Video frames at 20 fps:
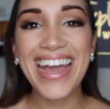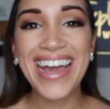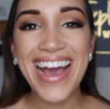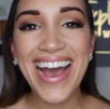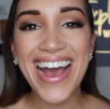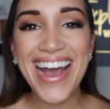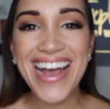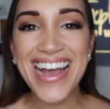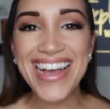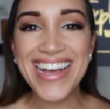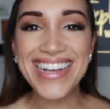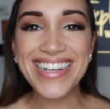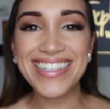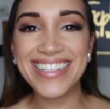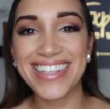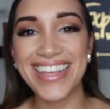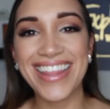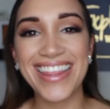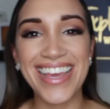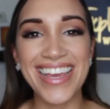
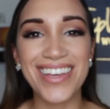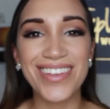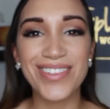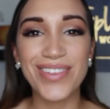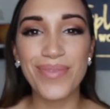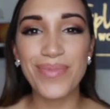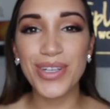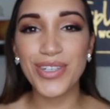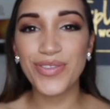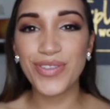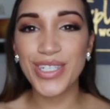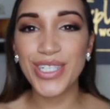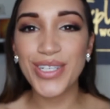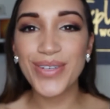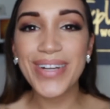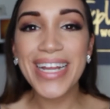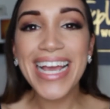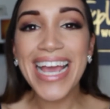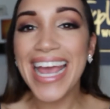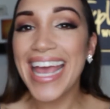guys! Thank you so much for
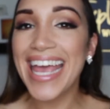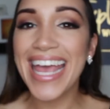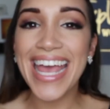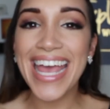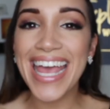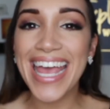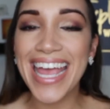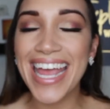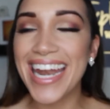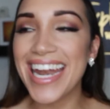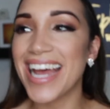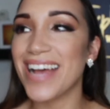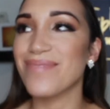tuning in.